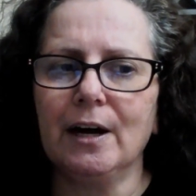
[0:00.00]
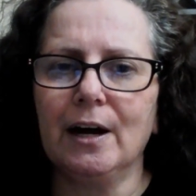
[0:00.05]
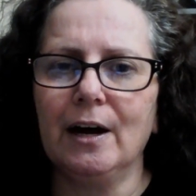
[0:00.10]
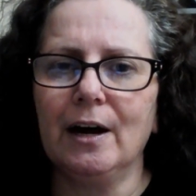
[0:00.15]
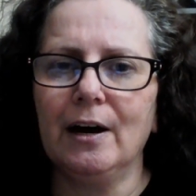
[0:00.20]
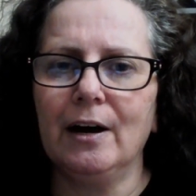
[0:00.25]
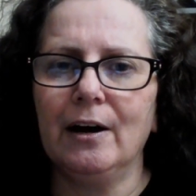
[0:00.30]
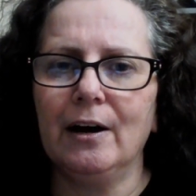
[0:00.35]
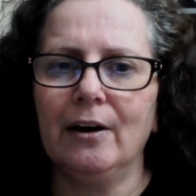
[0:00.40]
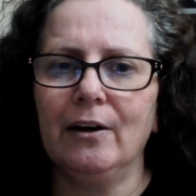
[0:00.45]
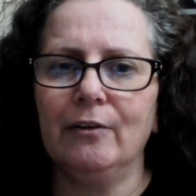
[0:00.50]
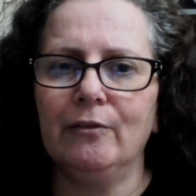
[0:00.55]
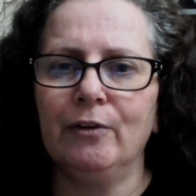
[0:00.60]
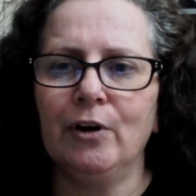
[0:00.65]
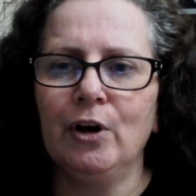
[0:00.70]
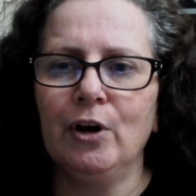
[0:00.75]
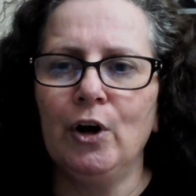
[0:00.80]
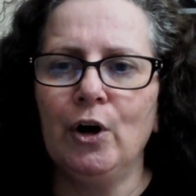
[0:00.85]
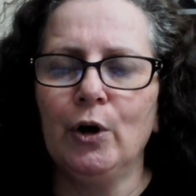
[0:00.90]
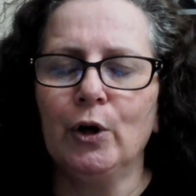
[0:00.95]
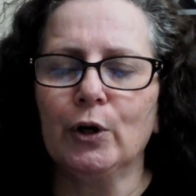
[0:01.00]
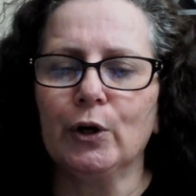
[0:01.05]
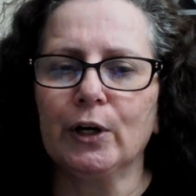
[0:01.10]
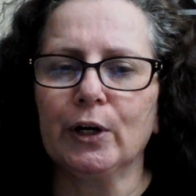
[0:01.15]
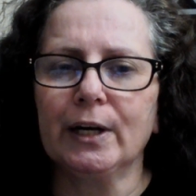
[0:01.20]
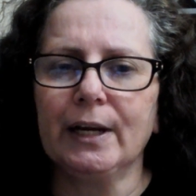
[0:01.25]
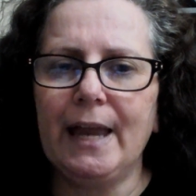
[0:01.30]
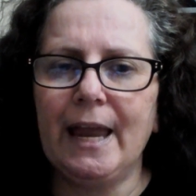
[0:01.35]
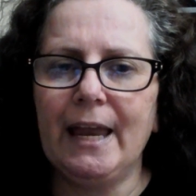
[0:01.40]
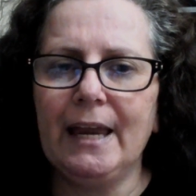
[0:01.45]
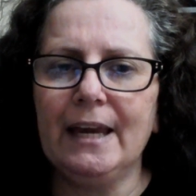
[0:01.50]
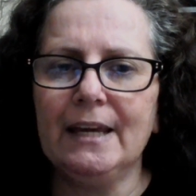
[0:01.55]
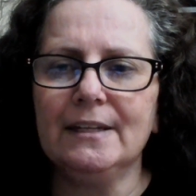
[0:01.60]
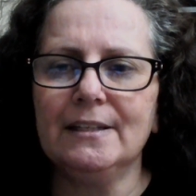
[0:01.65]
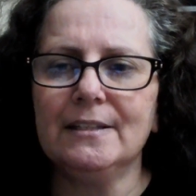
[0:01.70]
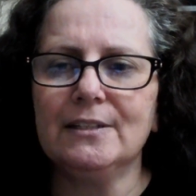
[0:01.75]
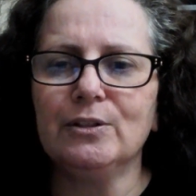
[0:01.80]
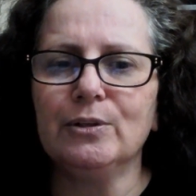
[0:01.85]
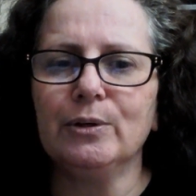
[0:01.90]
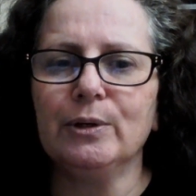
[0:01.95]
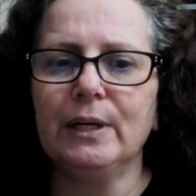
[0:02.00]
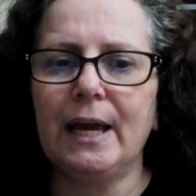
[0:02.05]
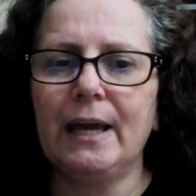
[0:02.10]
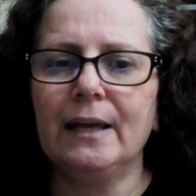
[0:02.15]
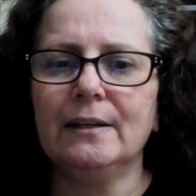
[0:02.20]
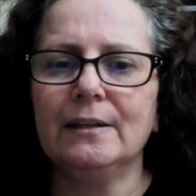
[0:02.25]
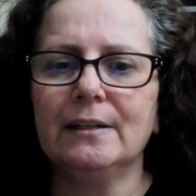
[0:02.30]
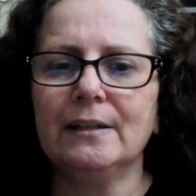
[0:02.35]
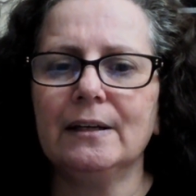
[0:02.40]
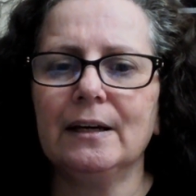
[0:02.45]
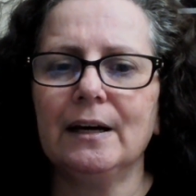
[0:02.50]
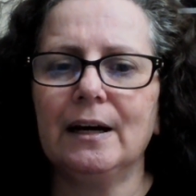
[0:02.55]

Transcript: of her case to get